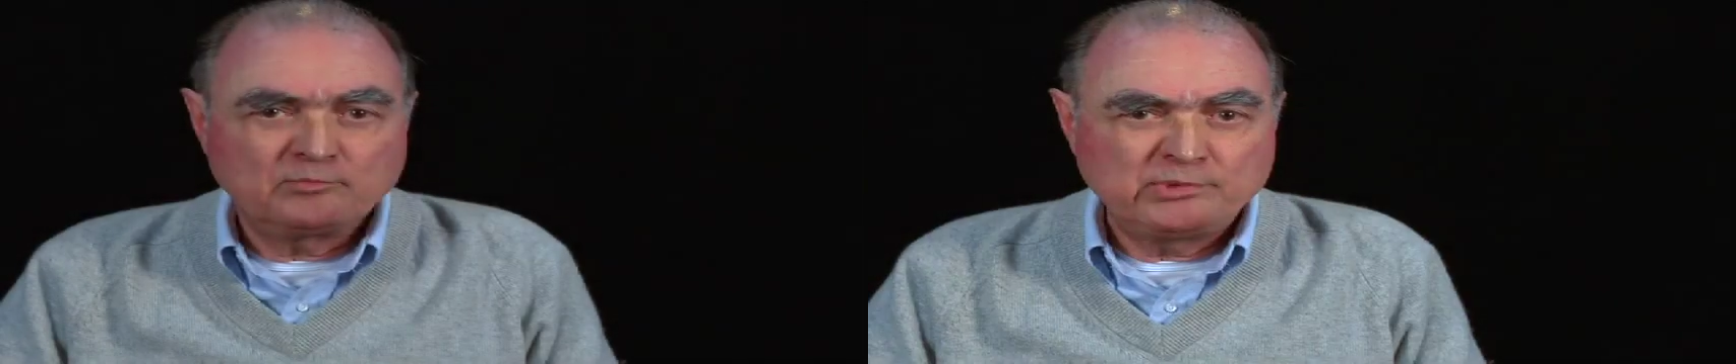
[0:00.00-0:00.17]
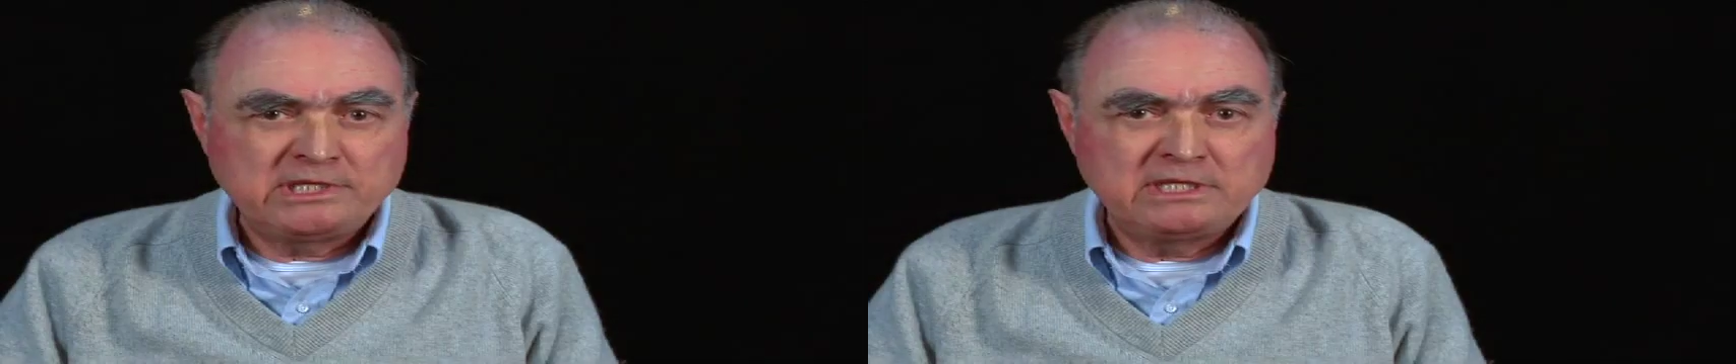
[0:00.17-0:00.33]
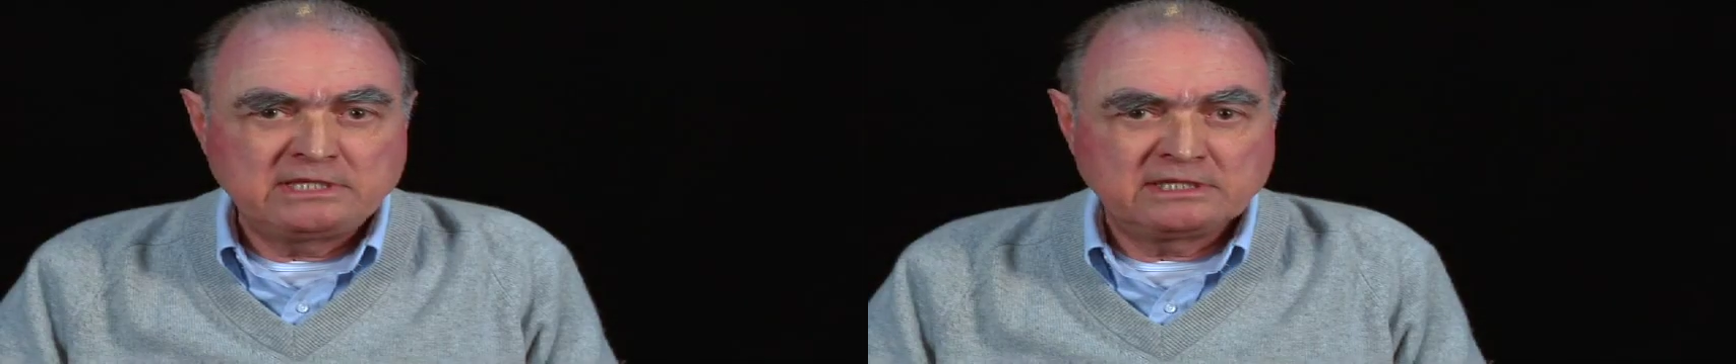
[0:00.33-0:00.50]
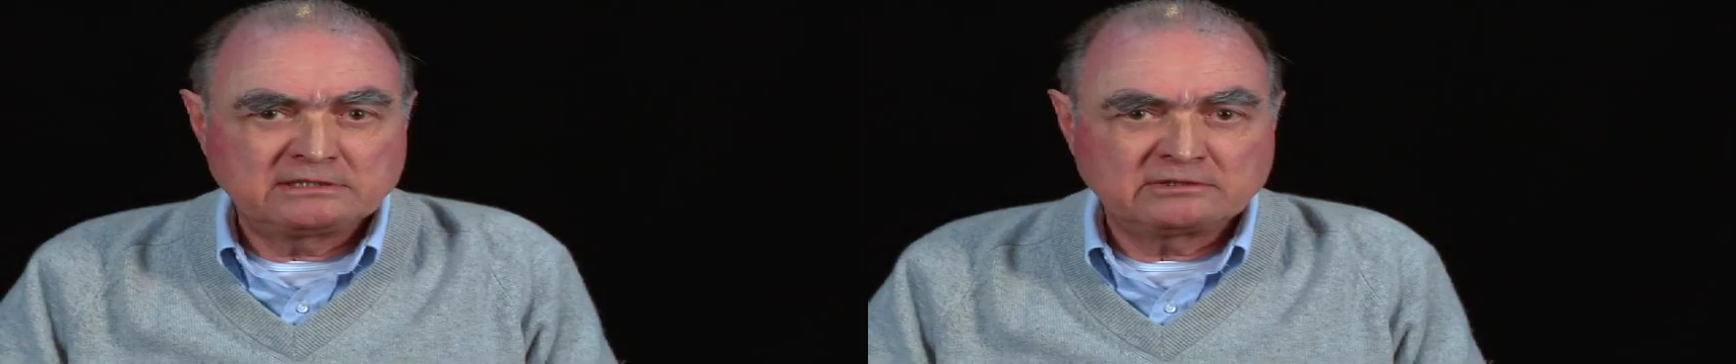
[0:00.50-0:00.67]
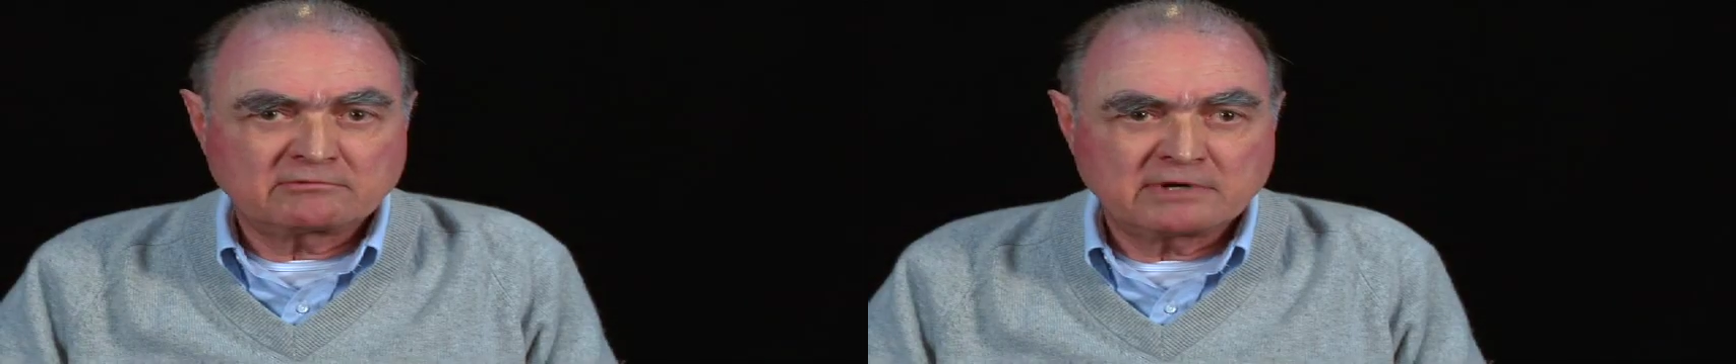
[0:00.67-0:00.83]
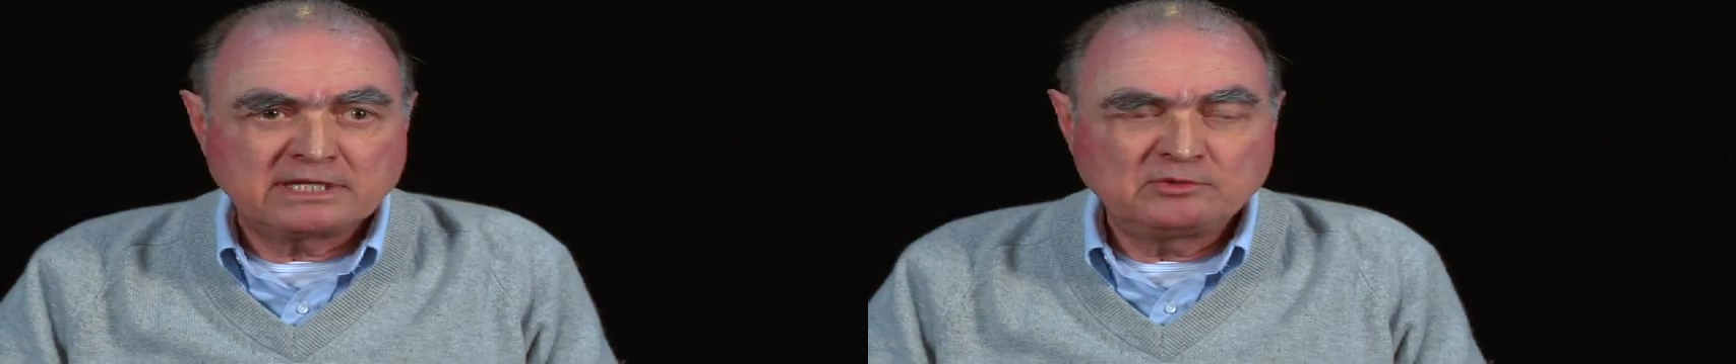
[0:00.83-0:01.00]
Being in
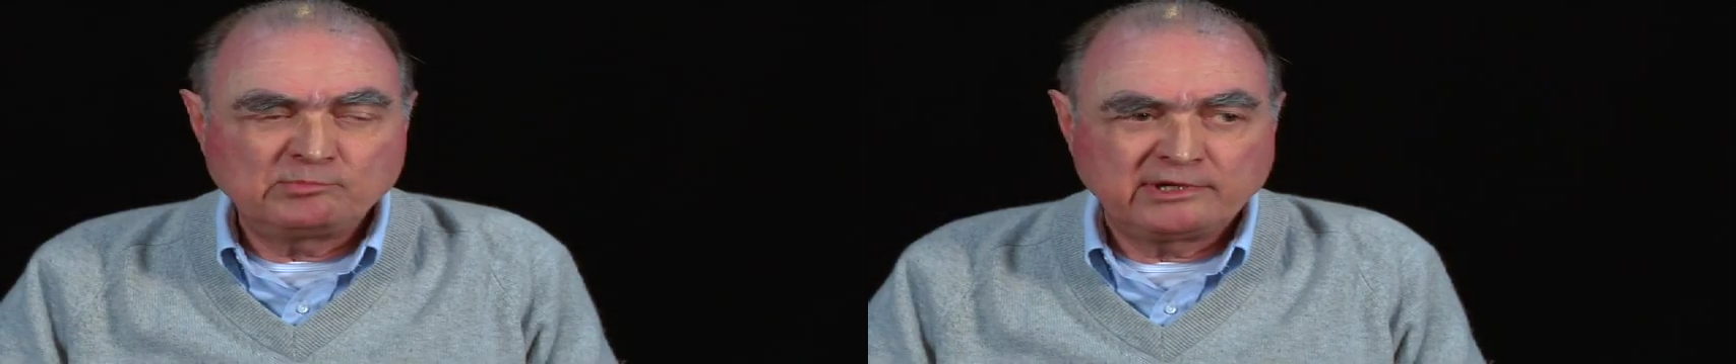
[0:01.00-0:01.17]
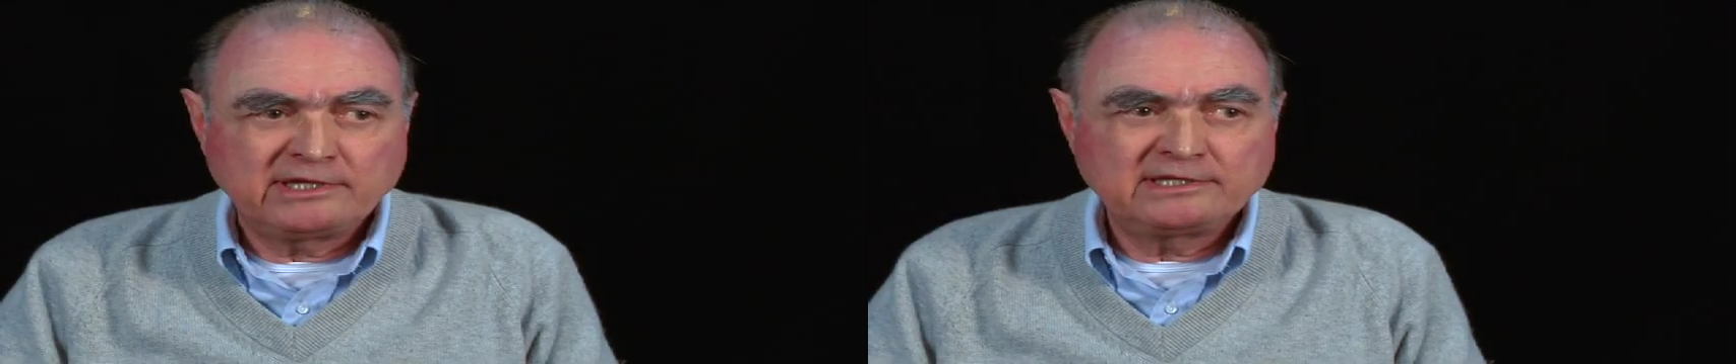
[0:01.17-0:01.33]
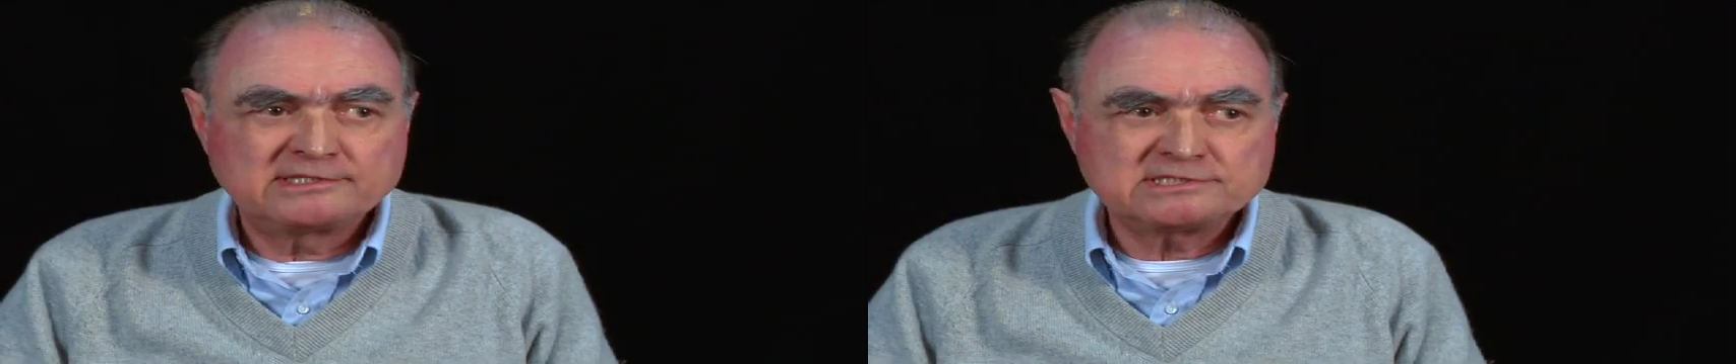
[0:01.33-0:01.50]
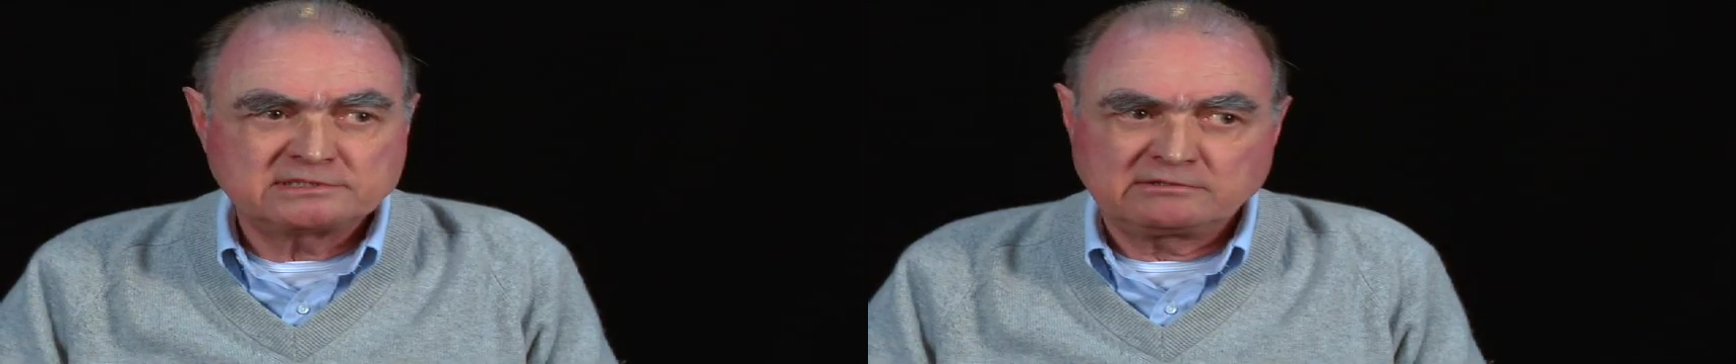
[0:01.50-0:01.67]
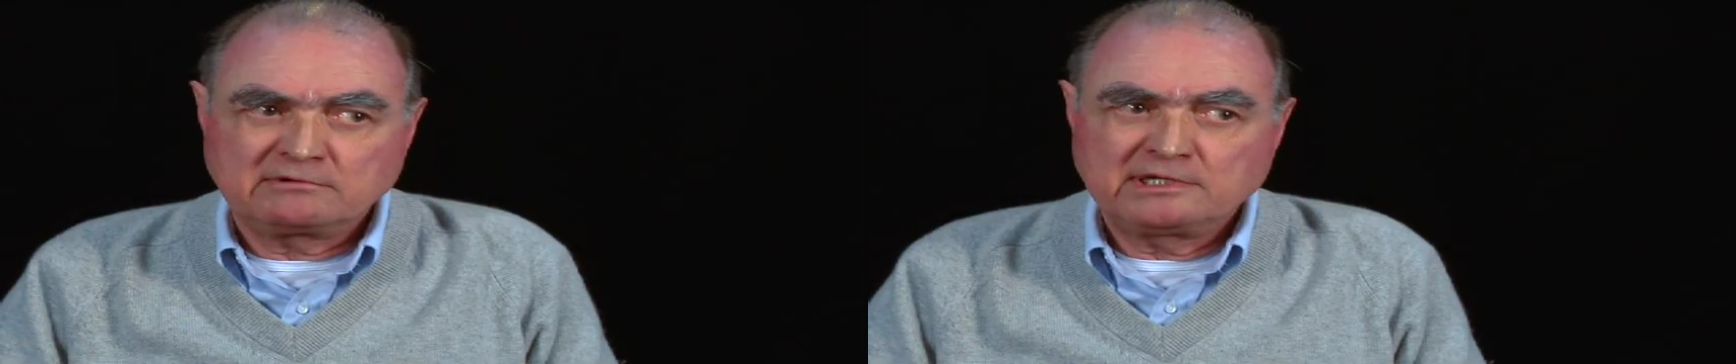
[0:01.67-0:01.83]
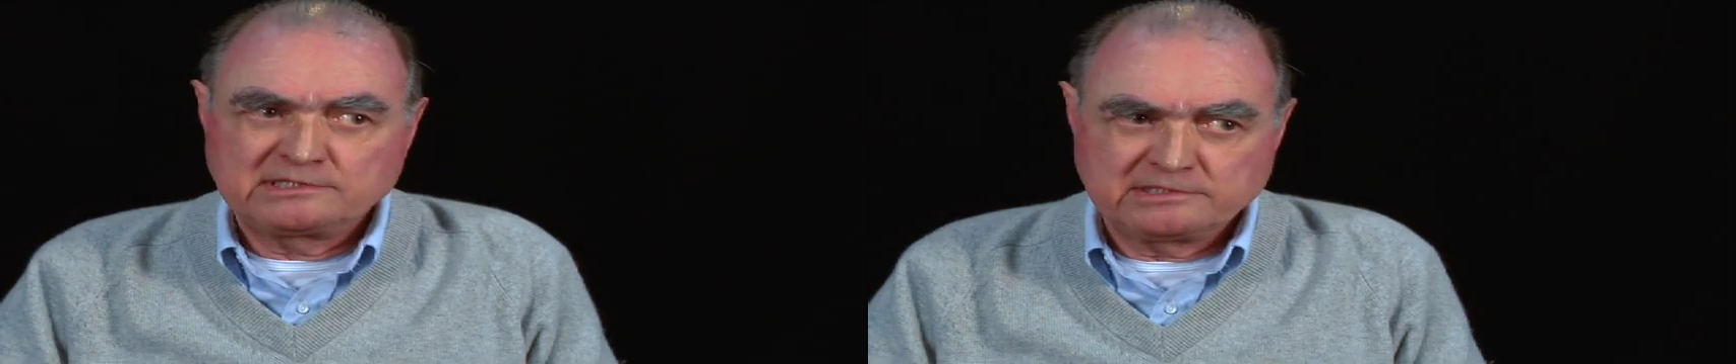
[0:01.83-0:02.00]
the right place at the
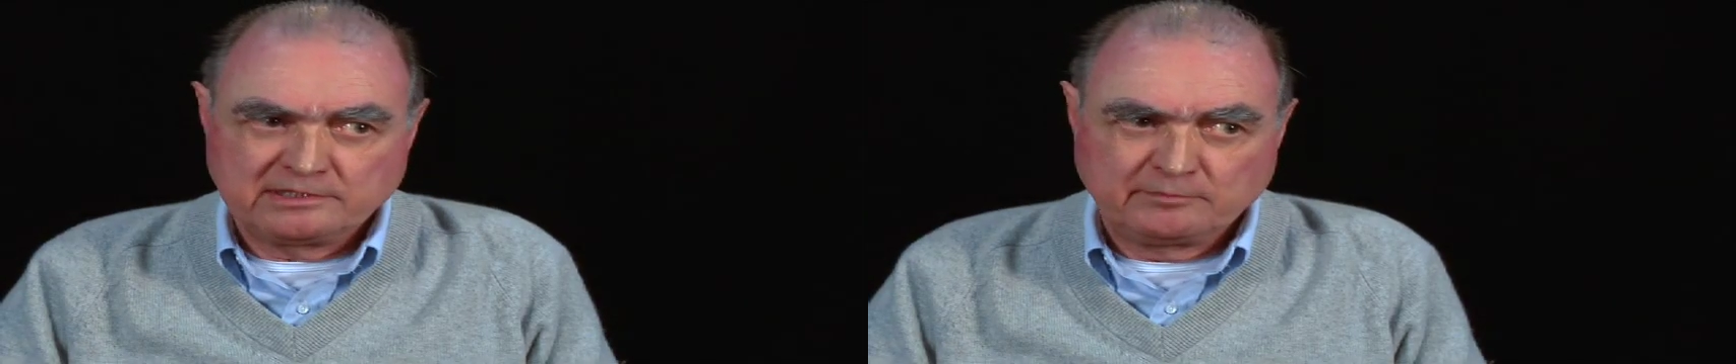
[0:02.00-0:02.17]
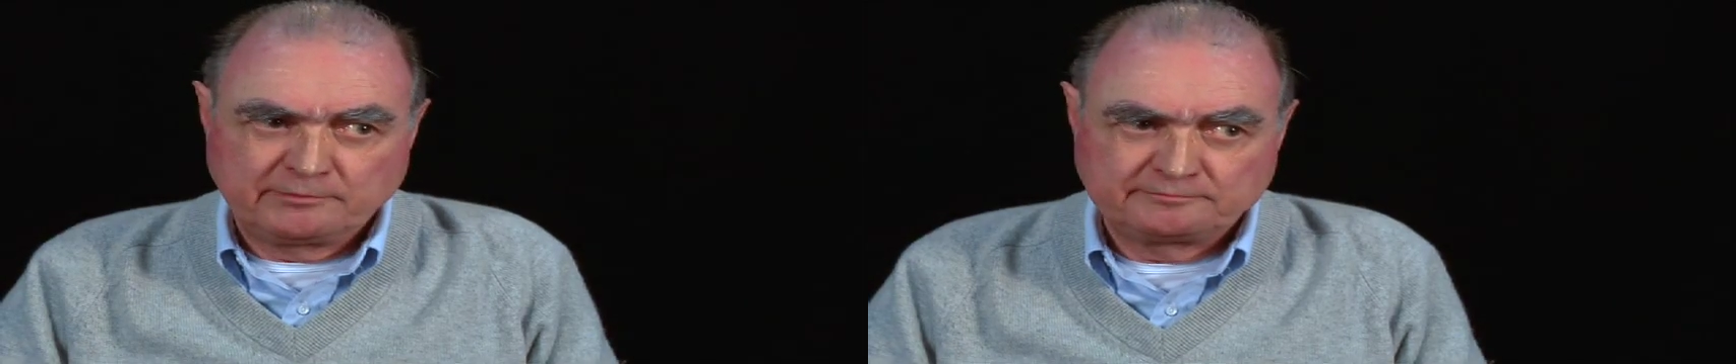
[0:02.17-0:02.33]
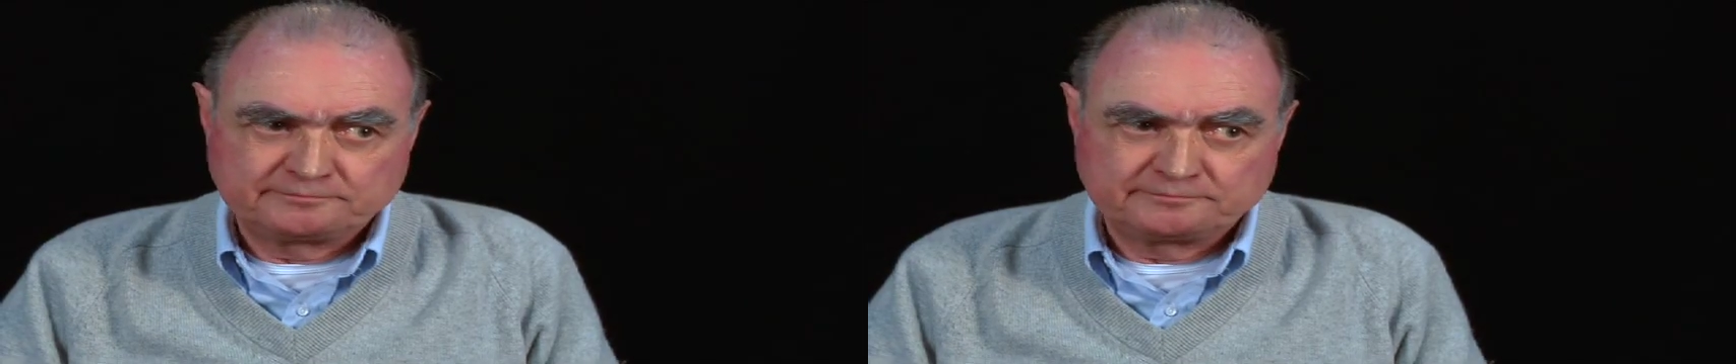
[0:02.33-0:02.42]
right time.